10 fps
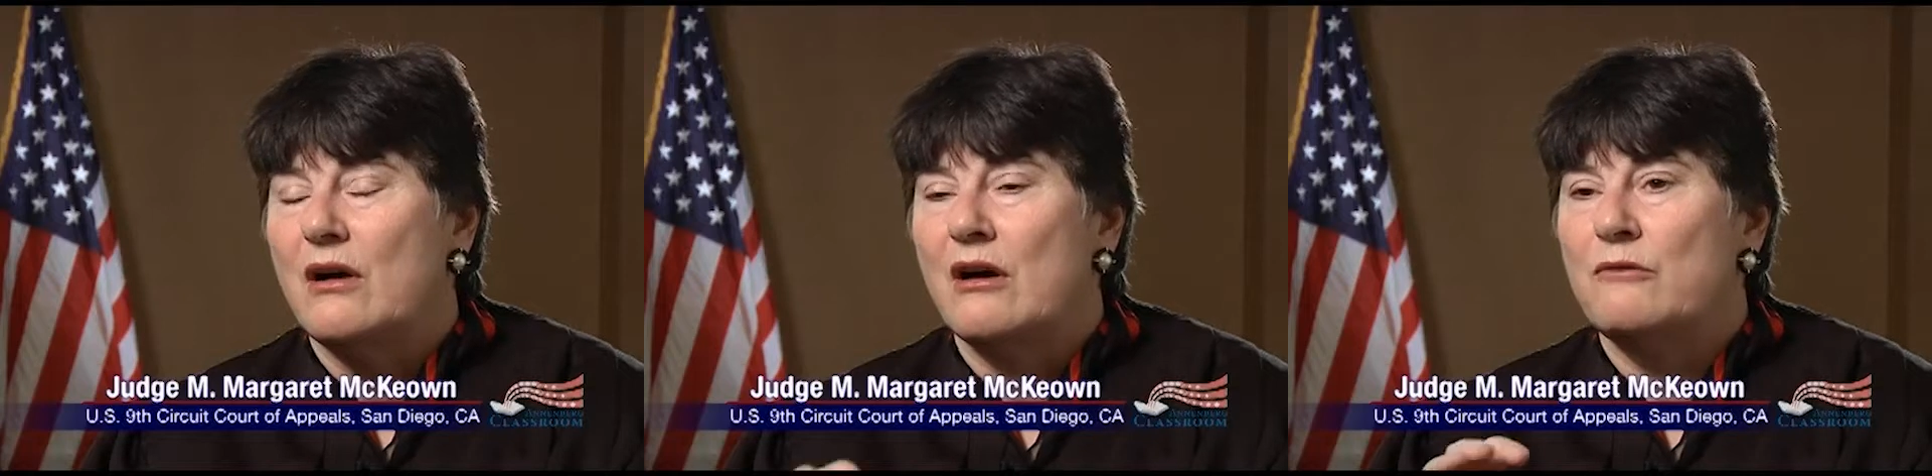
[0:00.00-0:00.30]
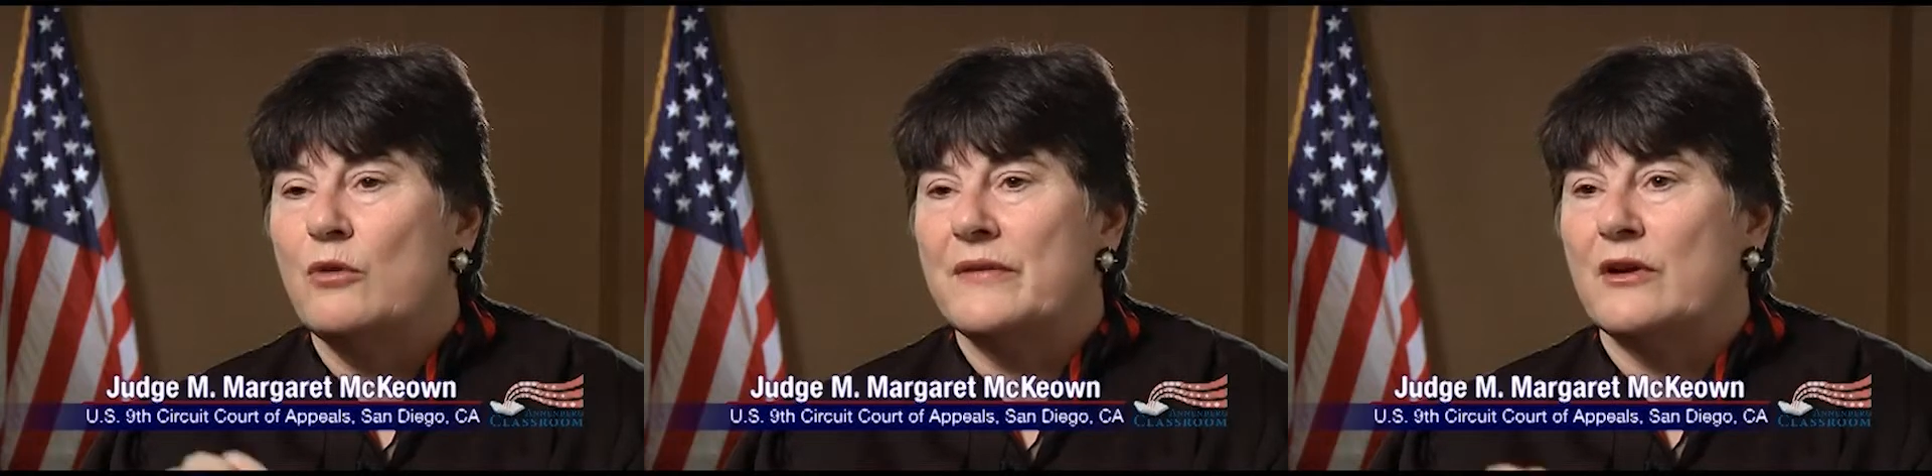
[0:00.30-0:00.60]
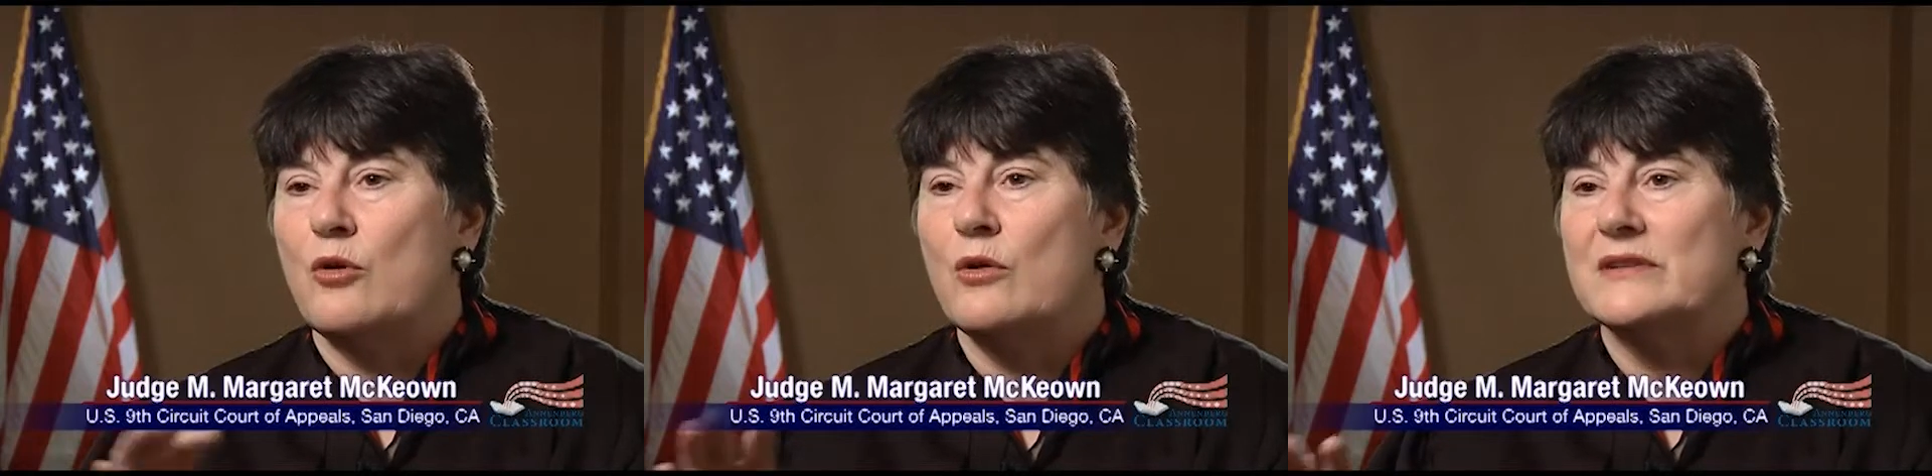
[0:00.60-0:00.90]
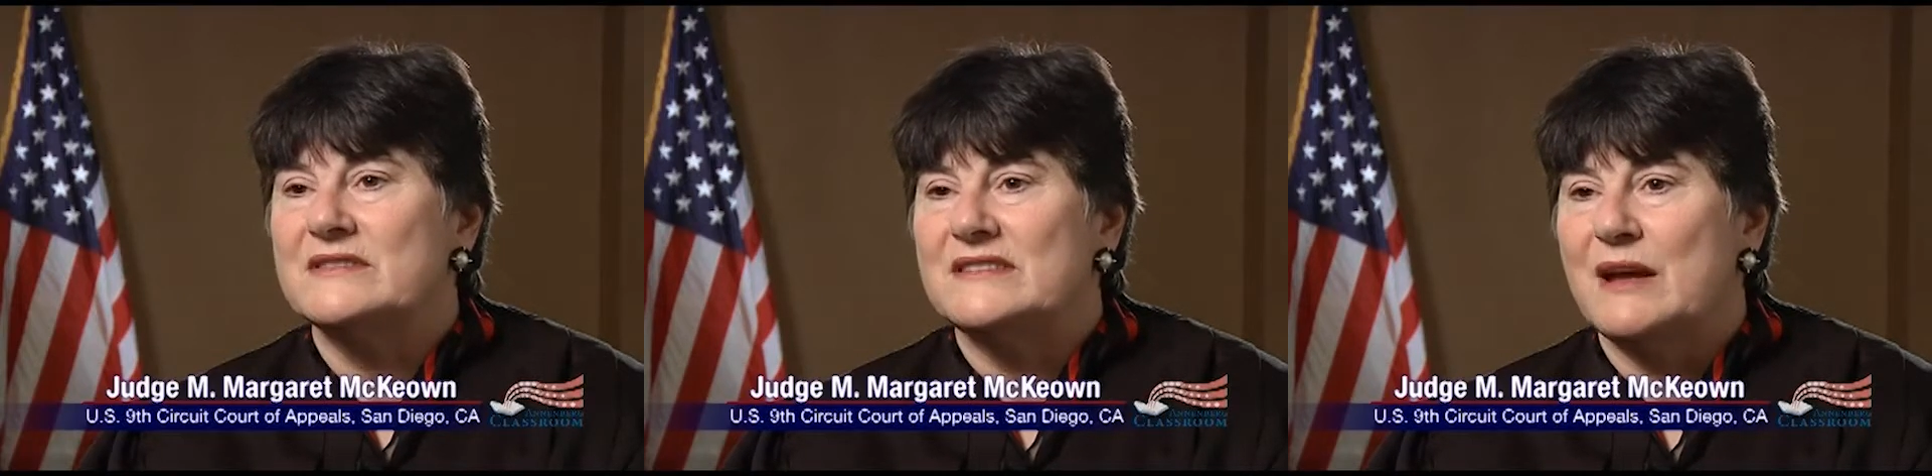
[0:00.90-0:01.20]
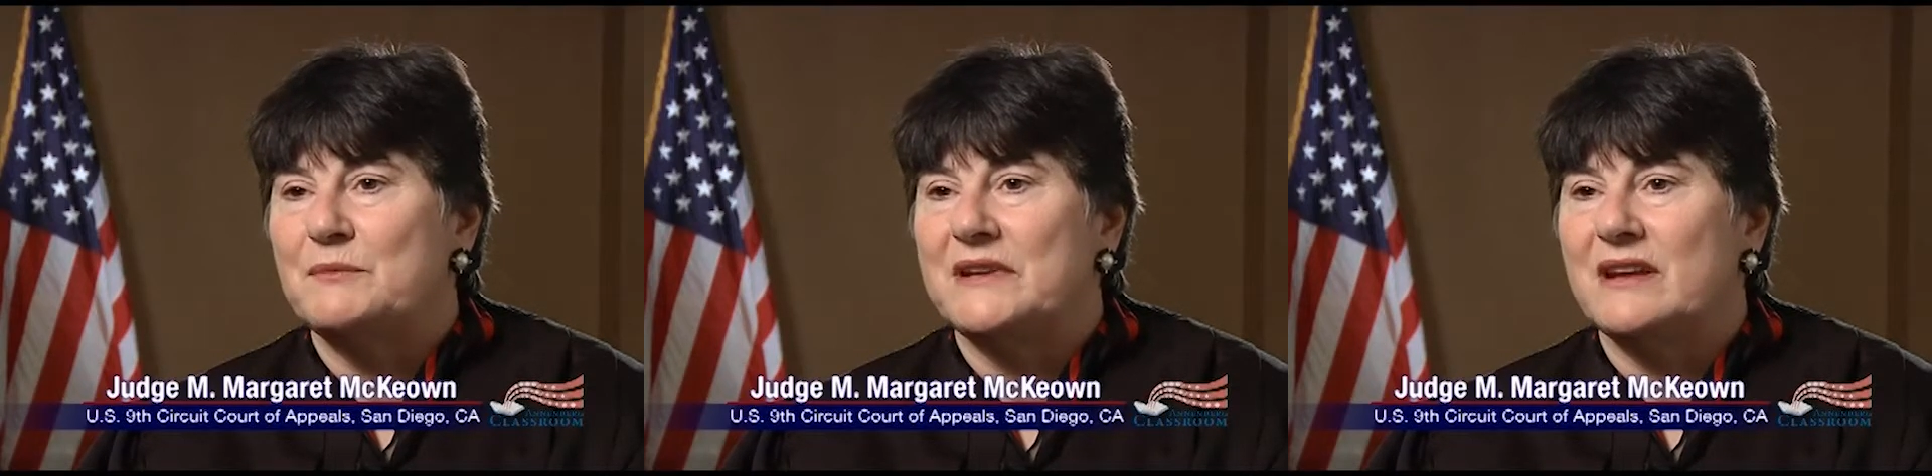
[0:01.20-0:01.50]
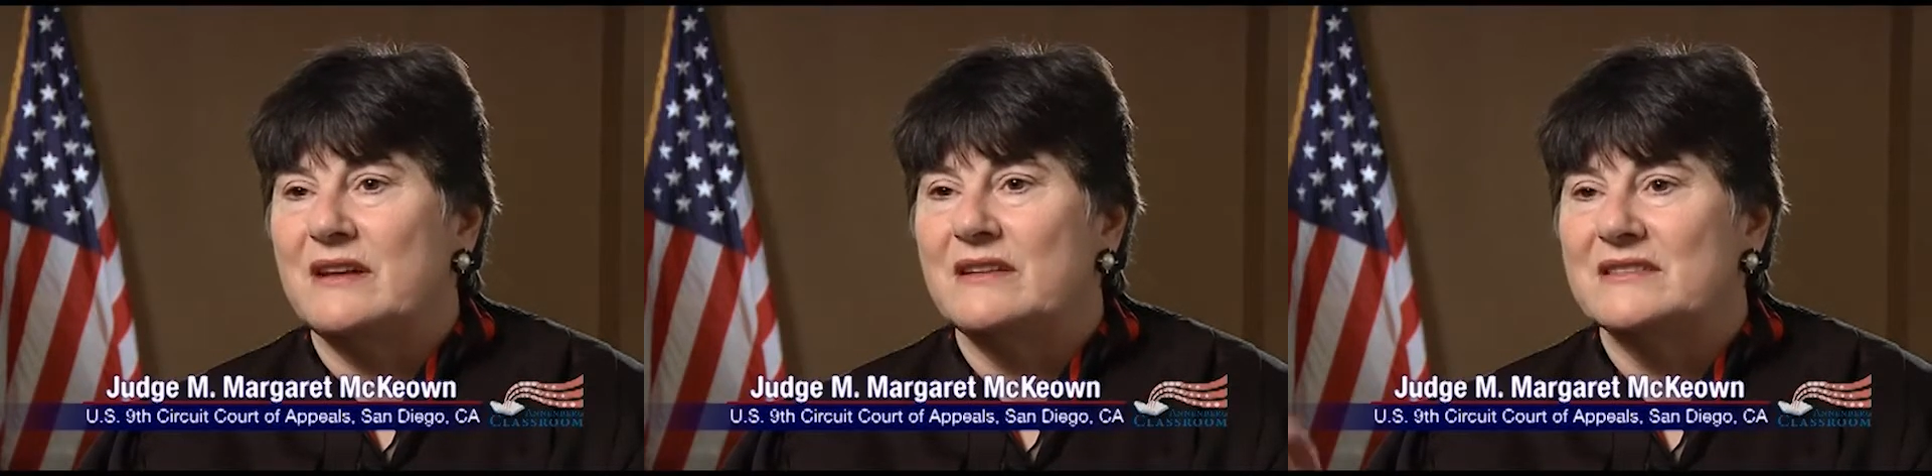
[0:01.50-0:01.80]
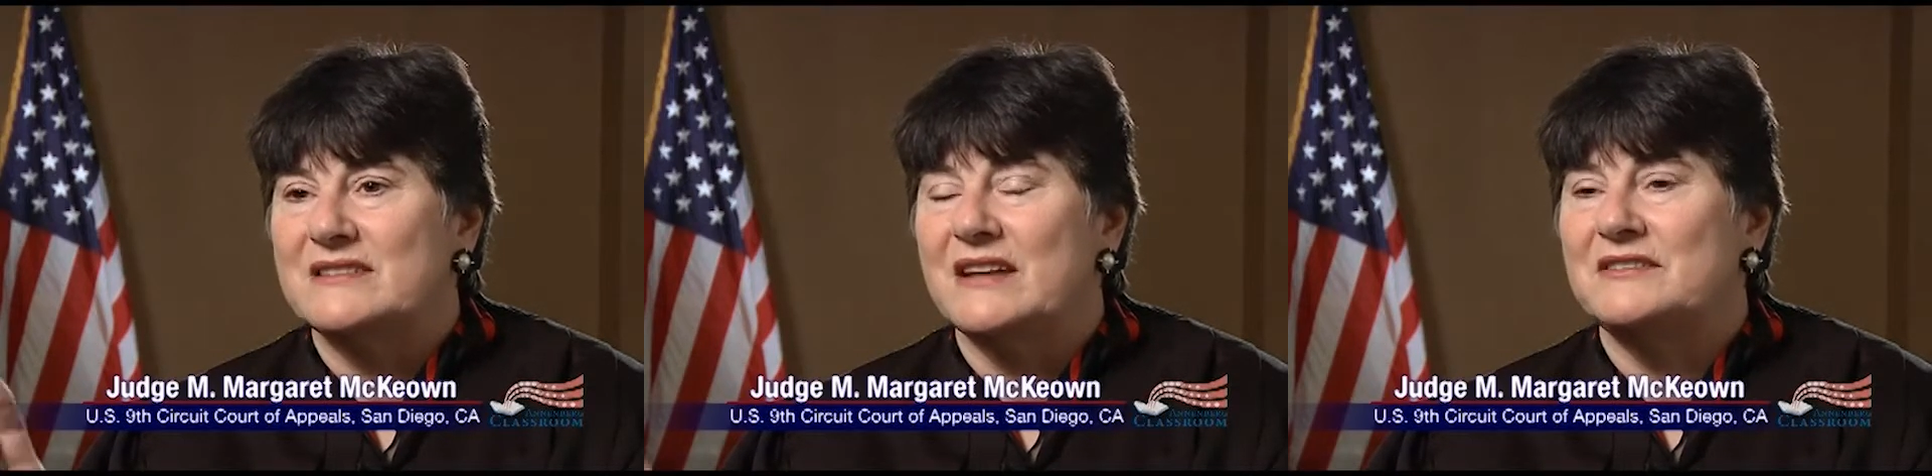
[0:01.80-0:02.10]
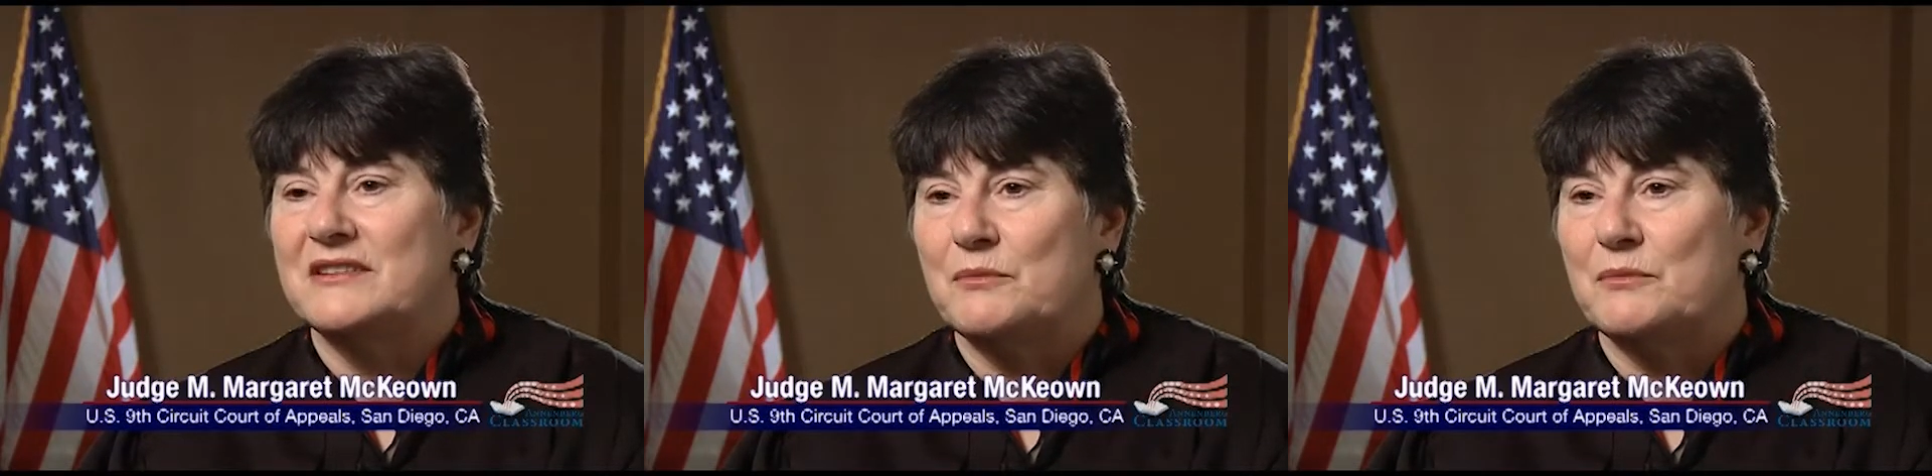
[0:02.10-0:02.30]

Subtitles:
of where the court stepped in and said to